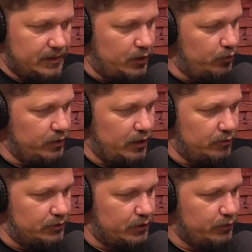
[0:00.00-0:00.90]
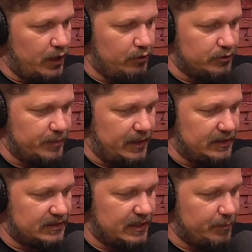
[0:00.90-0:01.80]
Who knows? Who knows, man?
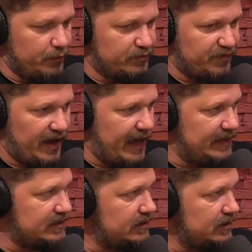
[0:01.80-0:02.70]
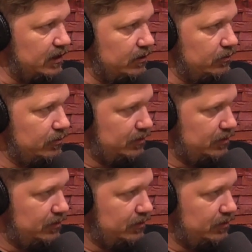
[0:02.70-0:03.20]
This thing moves fast, so